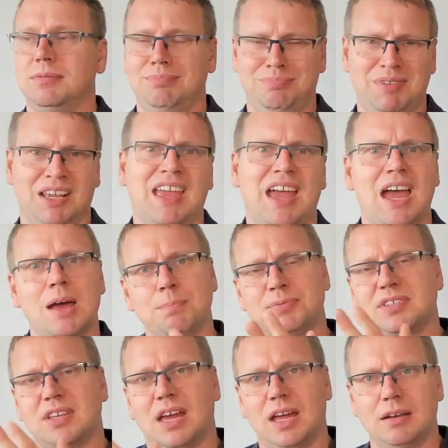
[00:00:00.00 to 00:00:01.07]
the
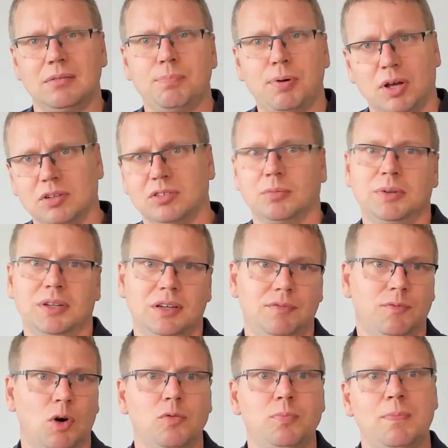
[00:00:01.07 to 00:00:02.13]
gaps and possibly
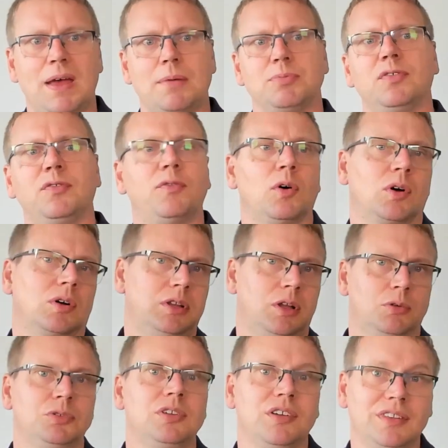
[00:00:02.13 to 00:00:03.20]
roadmaps for
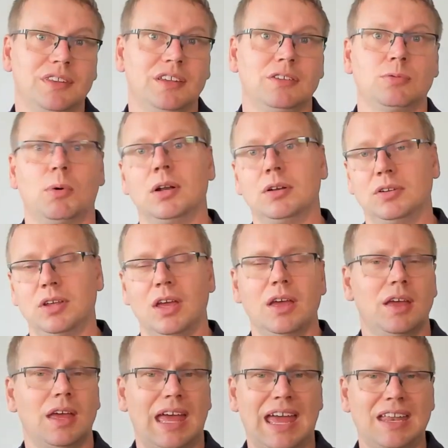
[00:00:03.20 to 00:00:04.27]
closing these ones.
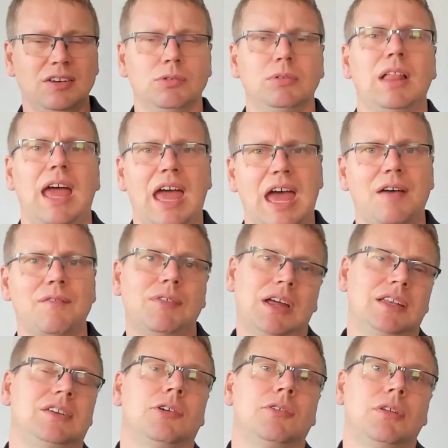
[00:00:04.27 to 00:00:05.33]
And you will have a
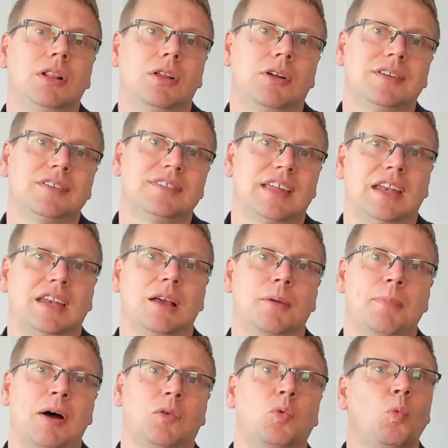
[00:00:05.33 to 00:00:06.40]
general understanding
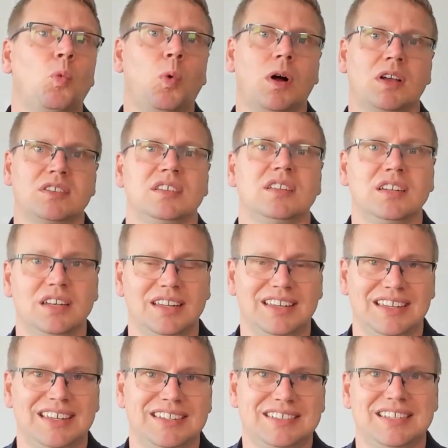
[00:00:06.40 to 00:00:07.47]
about what
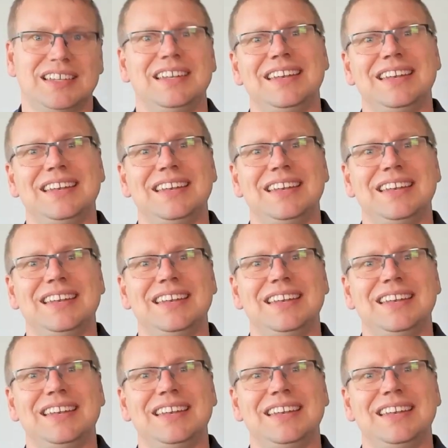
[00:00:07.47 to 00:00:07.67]
is it